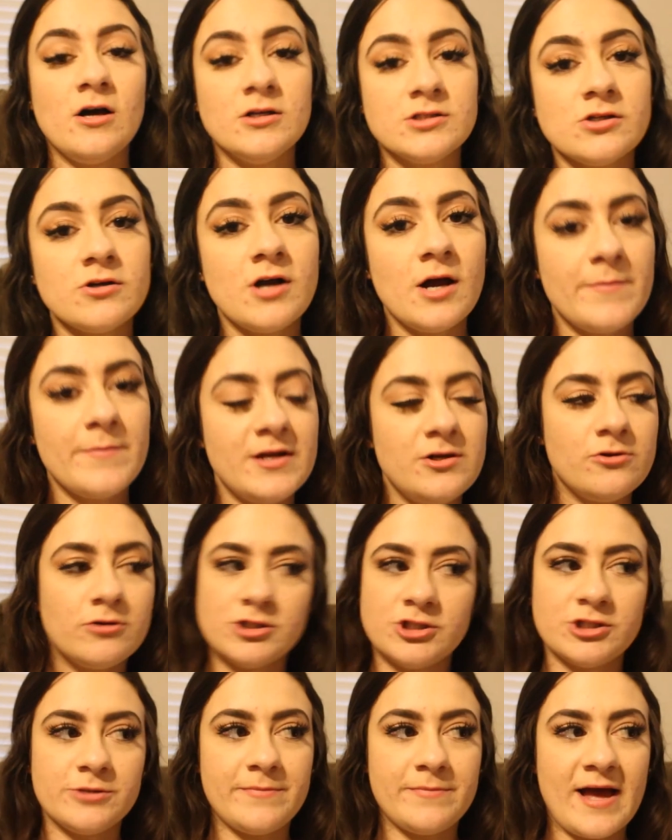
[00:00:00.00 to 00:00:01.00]
also got my
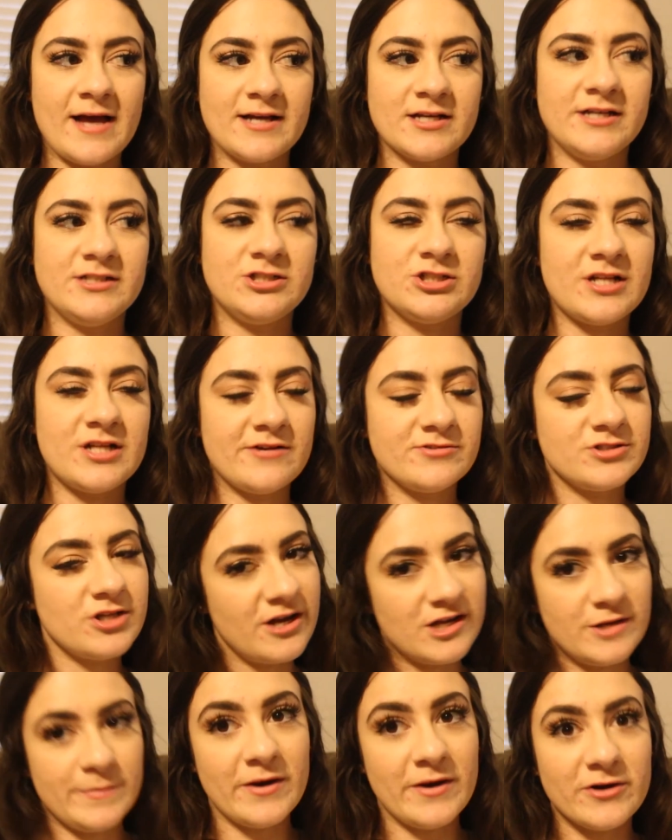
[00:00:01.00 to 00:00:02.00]
Nordstrom package that I was
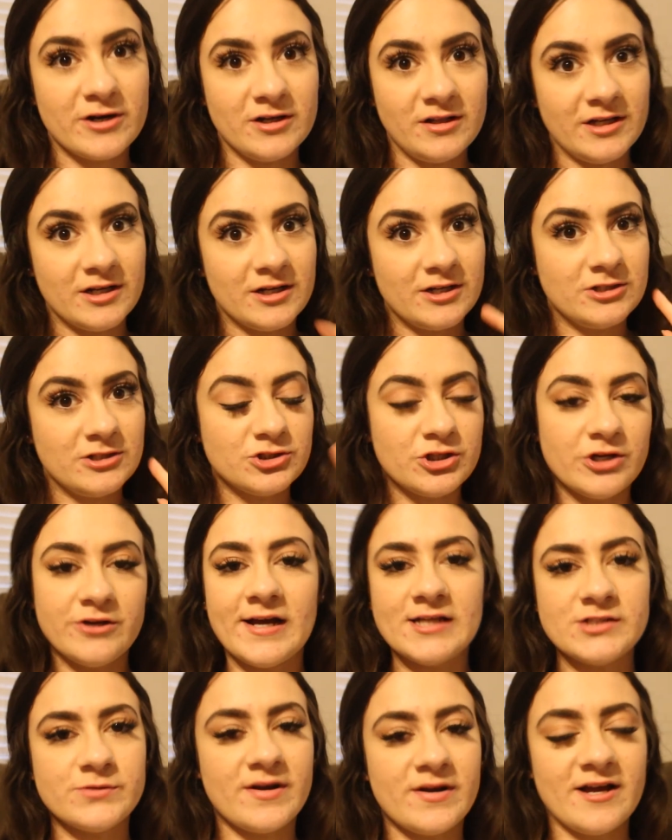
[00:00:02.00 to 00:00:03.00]
talking about earlier, and I'll show you
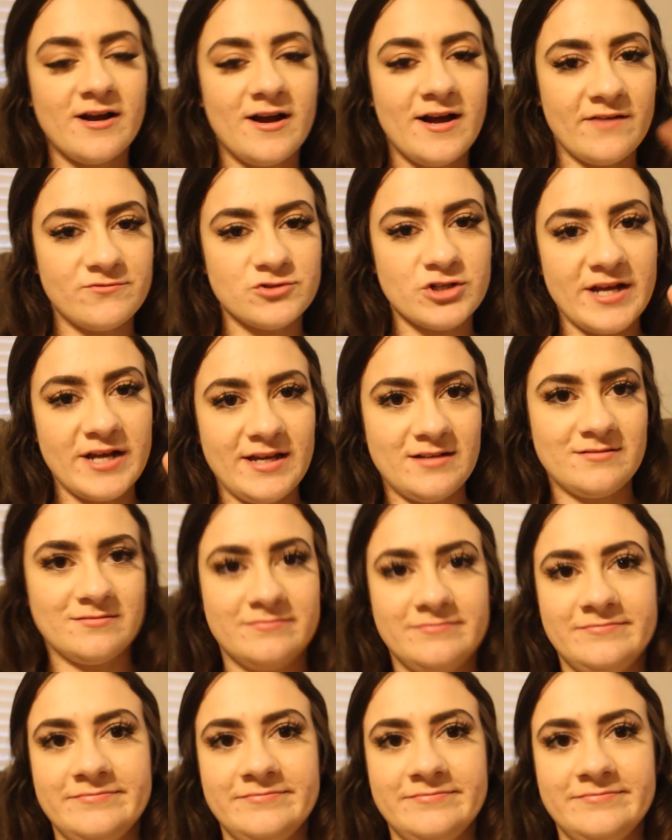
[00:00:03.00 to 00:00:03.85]
guys what I got after I ate.